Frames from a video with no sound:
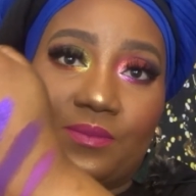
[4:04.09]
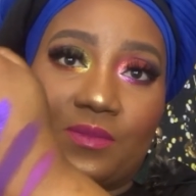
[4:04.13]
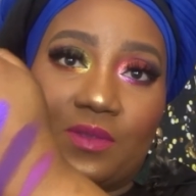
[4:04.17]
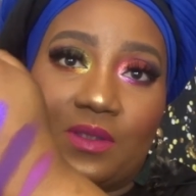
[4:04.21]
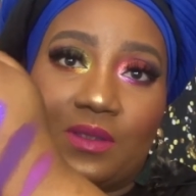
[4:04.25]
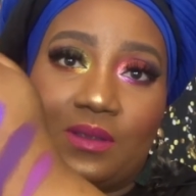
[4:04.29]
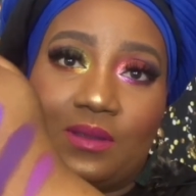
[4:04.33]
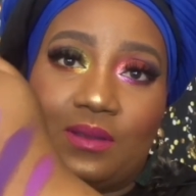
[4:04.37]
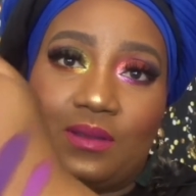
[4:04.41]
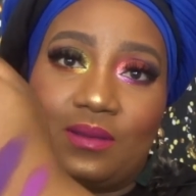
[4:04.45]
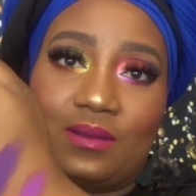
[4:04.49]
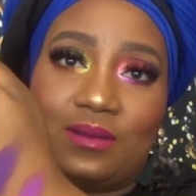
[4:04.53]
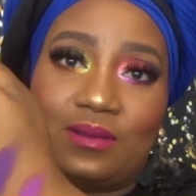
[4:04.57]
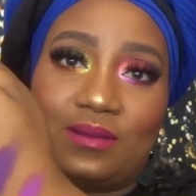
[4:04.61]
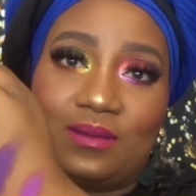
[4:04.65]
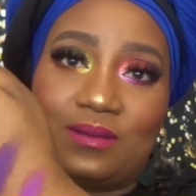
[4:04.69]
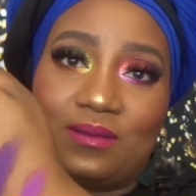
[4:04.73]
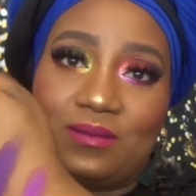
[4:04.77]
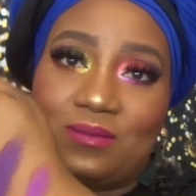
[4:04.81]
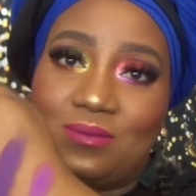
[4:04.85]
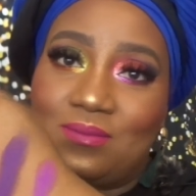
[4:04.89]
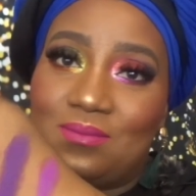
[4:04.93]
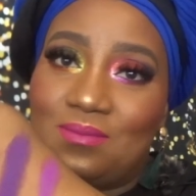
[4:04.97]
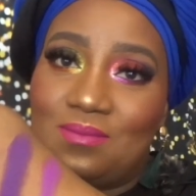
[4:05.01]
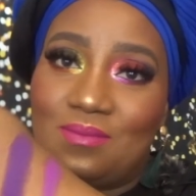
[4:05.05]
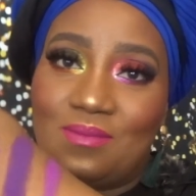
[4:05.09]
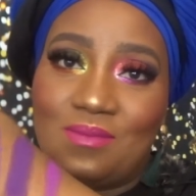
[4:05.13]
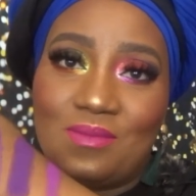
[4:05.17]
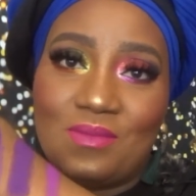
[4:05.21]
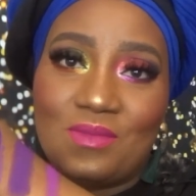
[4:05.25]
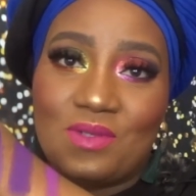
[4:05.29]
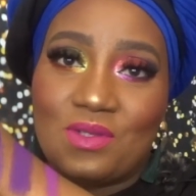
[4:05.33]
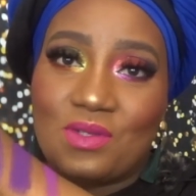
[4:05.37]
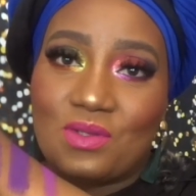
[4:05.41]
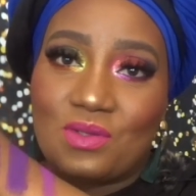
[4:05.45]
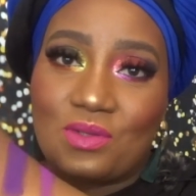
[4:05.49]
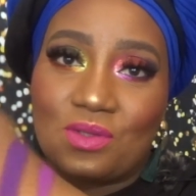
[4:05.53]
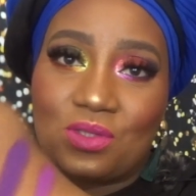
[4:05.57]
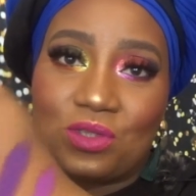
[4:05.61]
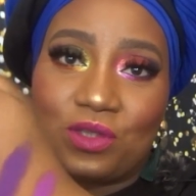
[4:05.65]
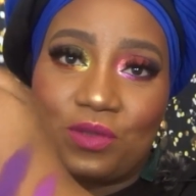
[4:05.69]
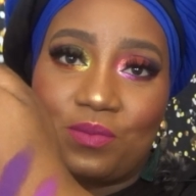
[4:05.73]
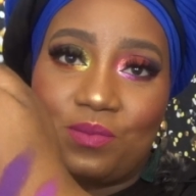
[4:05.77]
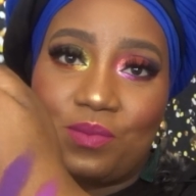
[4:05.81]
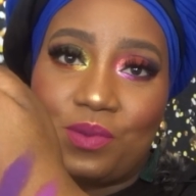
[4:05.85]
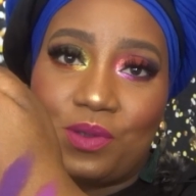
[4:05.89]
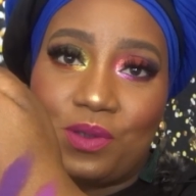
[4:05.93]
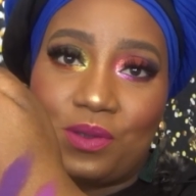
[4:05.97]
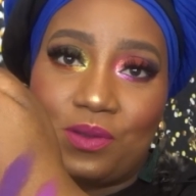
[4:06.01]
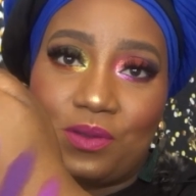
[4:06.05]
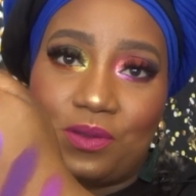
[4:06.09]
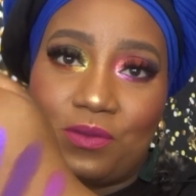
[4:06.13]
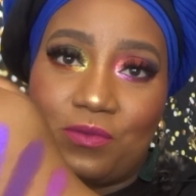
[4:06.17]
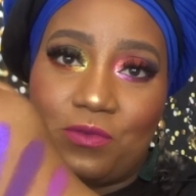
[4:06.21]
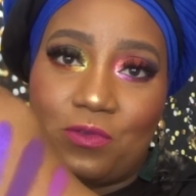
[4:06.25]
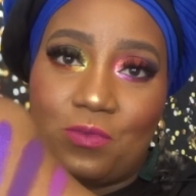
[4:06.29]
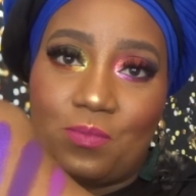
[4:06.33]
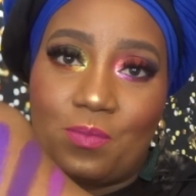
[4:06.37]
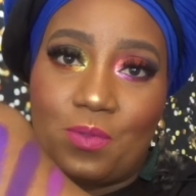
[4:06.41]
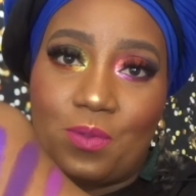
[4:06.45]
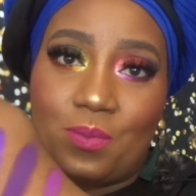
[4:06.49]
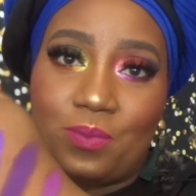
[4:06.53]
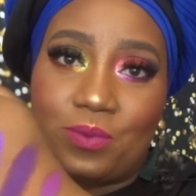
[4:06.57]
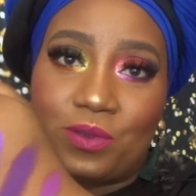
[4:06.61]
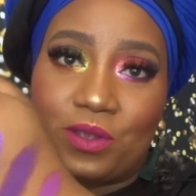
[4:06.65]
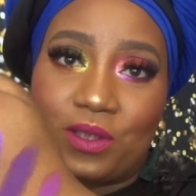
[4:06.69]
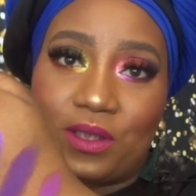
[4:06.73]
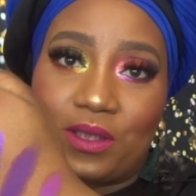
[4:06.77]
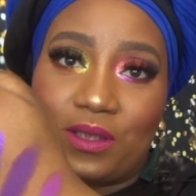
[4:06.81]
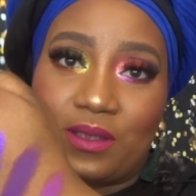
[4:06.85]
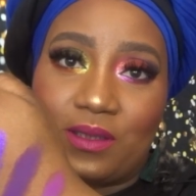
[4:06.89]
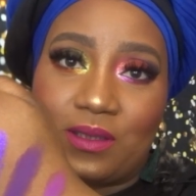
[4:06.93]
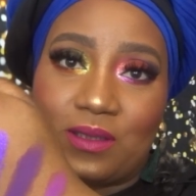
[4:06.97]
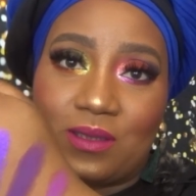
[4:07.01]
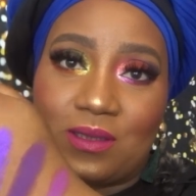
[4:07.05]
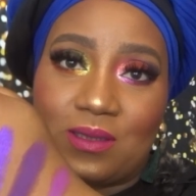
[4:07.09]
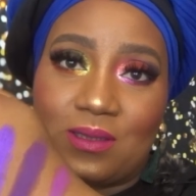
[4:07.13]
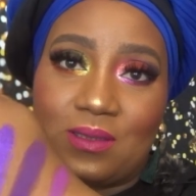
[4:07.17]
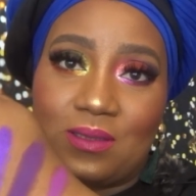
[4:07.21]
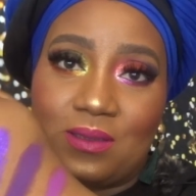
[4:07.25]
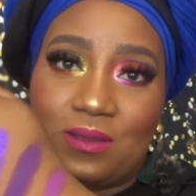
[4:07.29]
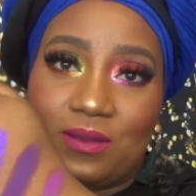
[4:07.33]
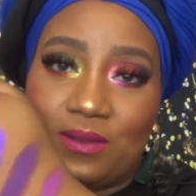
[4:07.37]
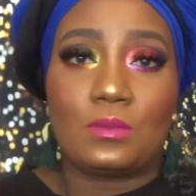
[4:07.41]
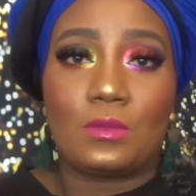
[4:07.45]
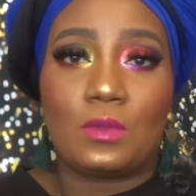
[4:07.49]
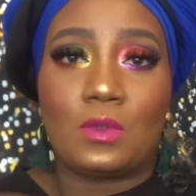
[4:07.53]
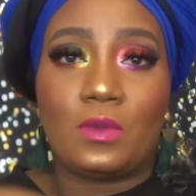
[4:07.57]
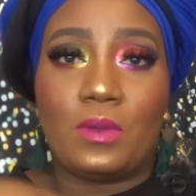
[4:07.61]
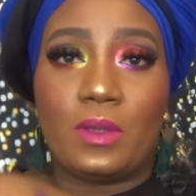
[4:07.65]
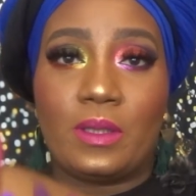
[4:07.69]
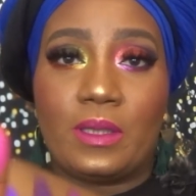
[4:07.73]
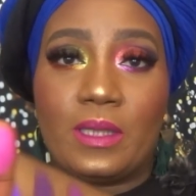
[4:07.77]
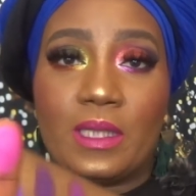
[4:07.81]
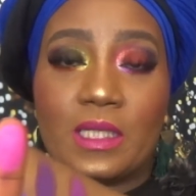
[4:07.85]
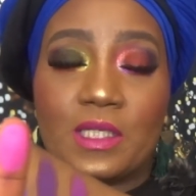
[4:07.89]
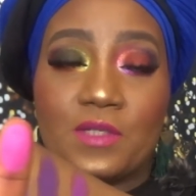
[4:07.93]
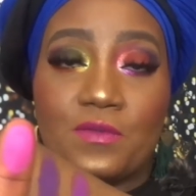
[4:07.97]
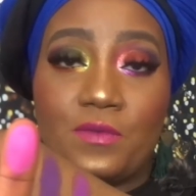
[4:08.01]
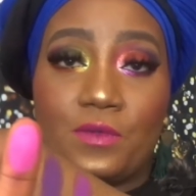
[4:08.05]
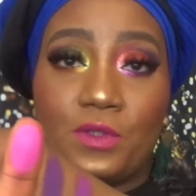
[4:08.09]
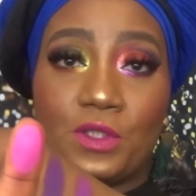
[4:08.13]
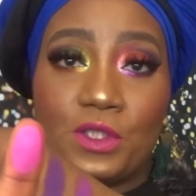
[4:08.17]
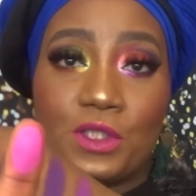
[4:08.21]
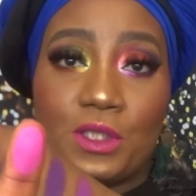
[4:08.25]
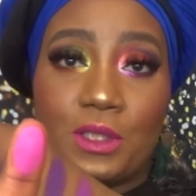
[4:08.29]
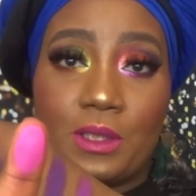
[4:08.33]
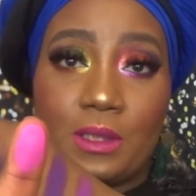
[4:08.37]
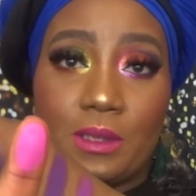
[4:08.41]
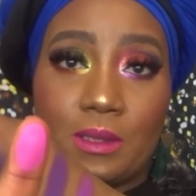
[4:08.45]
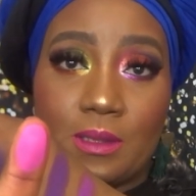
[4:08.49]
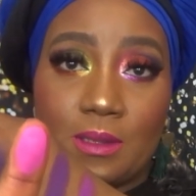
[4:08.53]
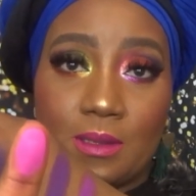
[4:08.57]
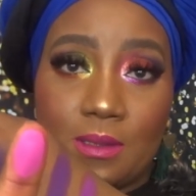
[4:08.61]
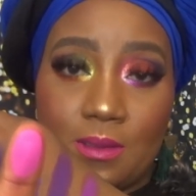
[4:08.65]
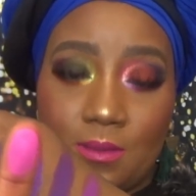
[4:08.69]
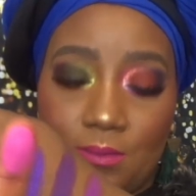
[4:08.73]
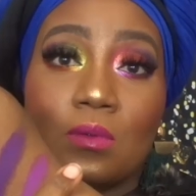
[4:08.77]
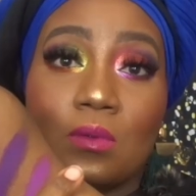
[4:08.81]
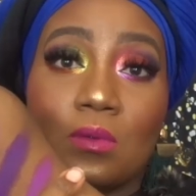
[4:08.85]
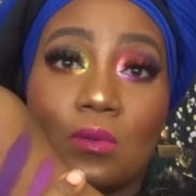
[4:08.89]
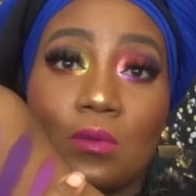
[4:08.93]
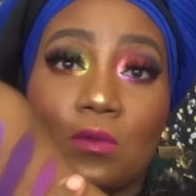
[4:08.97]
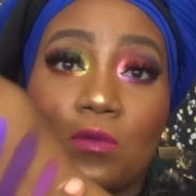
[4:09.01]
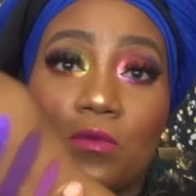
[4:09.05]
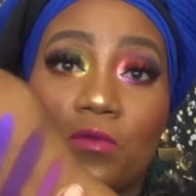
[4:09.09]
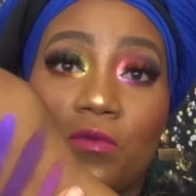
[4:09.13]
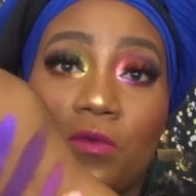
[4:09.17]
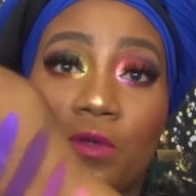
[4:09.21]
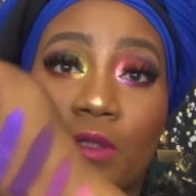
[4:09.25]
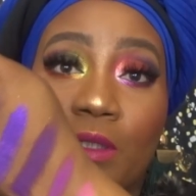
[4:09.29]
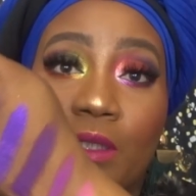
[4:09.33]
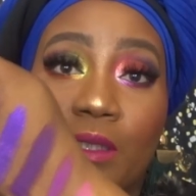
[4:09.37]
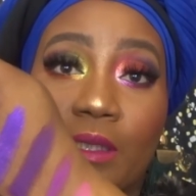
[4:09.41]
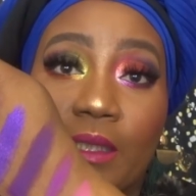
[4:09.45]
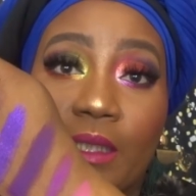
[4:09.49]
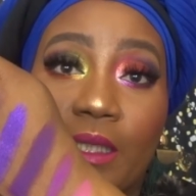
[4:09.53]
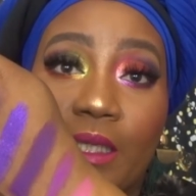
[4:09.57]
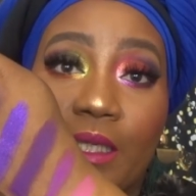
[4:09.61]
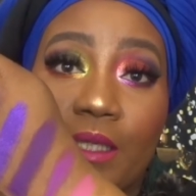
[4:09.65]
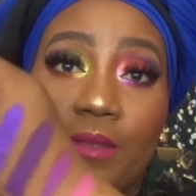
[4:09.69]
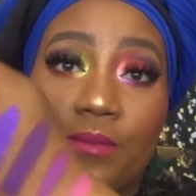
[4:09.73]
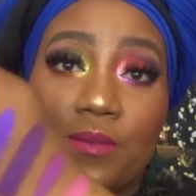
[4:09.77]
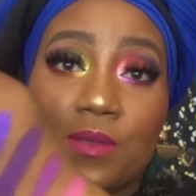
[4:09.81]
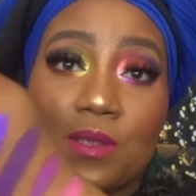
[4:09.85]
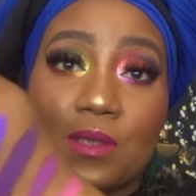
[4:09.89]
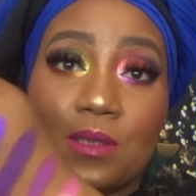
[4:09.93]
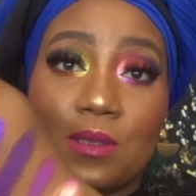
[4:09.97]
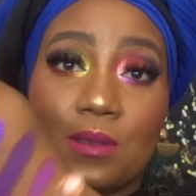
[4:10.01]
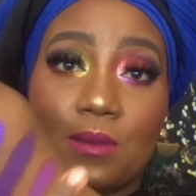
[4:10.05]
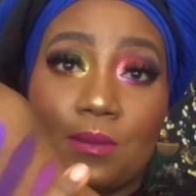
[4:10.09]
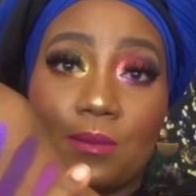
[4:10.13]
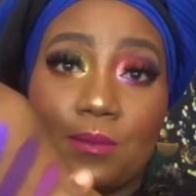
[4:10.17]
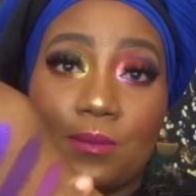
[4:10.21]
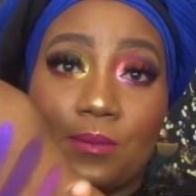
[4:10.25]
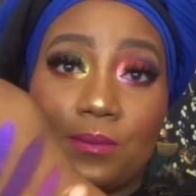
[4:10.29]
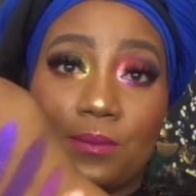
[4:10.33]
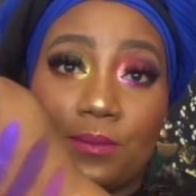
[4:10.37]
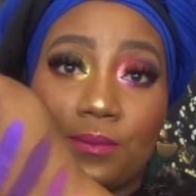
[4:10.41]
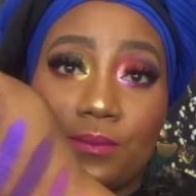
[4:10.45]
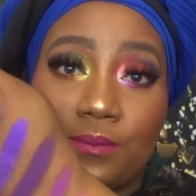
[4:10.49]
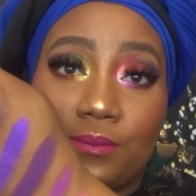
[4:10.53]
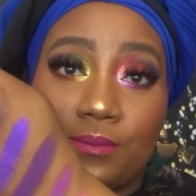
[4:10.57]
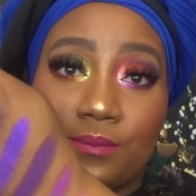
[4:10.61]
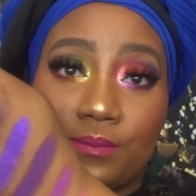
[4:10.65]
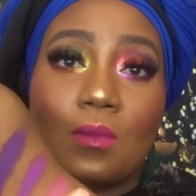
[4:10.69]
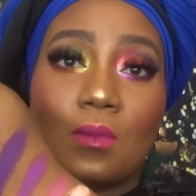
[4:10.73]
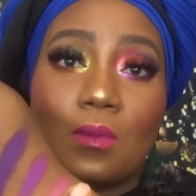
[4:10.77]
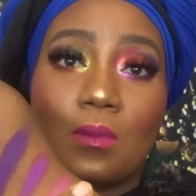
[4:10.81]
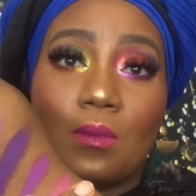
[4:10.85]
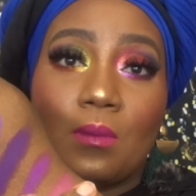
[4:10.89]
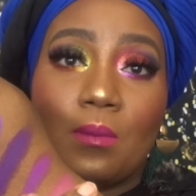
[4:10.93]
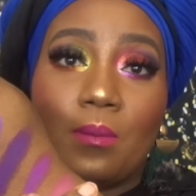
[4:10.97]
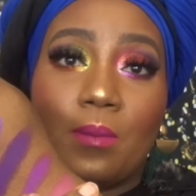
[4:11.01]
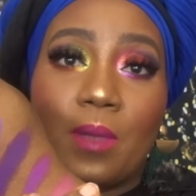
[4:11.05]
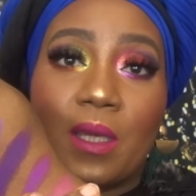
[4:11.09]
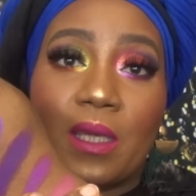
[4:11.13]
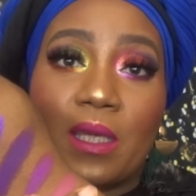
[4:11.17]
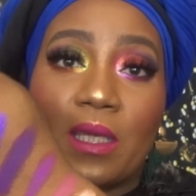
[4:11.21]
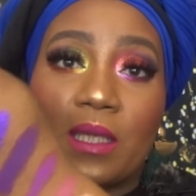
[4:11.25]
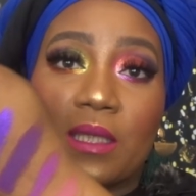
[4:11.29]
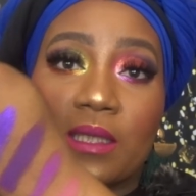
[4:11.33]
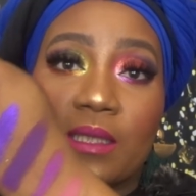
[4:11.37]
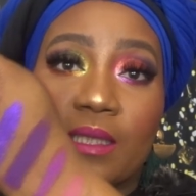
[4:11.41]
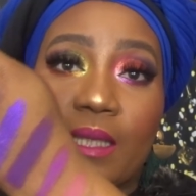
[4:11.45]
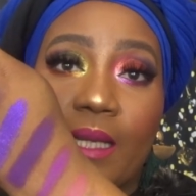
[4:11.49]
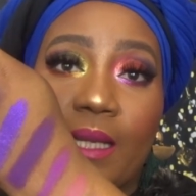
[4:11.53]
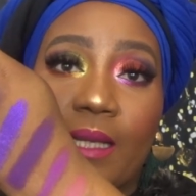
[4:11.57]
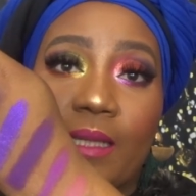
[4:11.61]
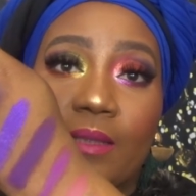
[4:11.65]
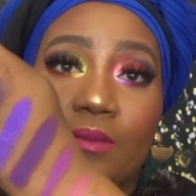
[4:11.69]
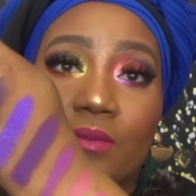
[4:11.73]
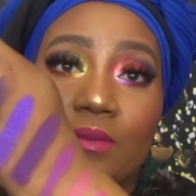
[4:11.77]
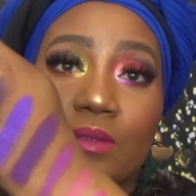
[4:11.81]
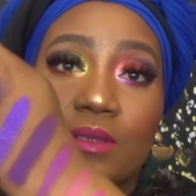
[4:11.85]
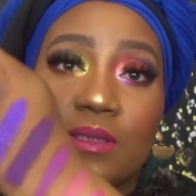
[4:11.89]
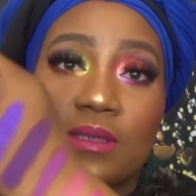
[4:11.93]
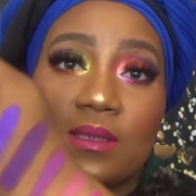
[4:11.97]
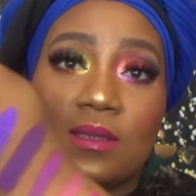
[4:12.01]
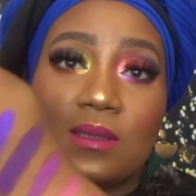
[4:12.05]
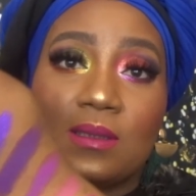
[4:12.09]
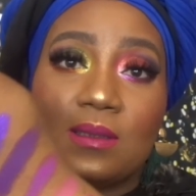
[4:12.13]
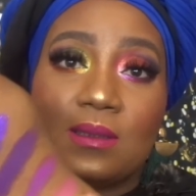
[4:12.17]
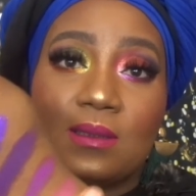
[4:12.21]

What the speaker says: Oh, such beautiful purple shades. Alright, next 4 shades. Fun and Games, Make It Count,